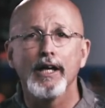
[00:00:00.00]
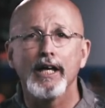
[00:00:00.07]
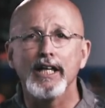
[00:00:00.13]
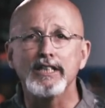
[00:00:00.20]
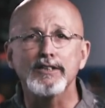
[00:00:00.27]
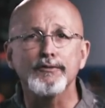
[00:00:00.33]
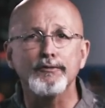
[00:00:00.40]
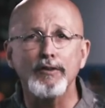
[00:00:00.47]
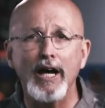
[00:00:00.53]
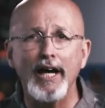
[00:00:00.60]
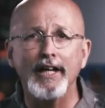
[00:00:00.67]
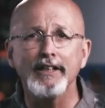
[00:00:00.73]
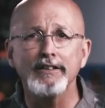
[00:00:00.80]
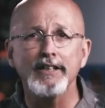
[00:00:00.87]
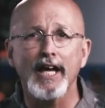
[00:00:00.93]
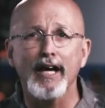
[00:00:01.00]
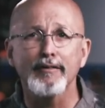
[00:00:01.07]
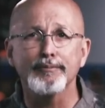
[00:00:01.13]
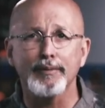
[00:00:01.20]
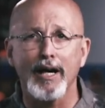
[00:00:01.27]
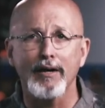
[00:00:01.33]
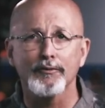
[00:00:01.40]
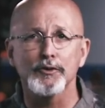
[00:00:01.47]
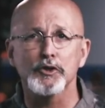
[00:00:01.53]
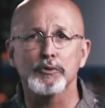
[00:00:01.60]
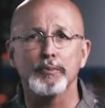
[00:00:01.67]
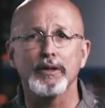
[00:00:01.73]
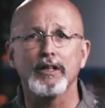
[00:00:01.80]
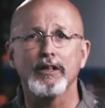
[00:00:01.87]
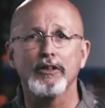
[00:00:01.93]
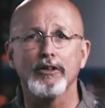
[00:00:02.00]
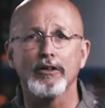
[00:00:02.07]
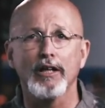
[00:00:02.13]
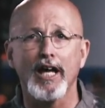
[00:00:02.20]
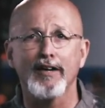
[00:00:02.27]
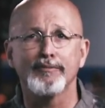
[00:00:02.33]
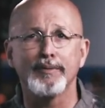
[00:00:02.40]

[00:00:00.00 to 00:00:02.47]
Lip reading: it's fine to have prophets speak into your life,